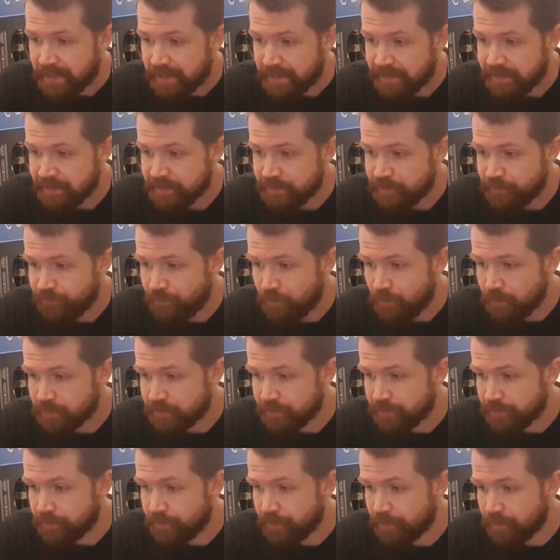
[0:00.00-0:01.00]
In
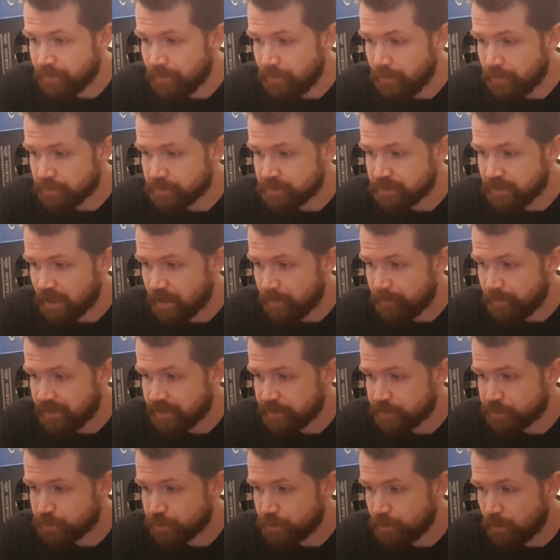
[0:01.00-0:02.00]
1940, the longtime
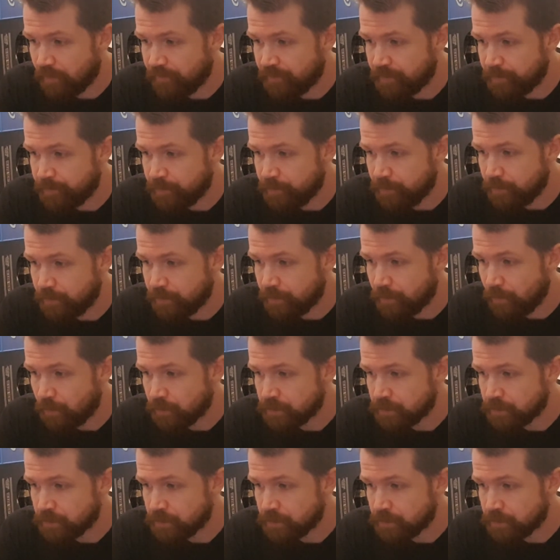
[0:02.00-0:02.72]
manager of the brewery,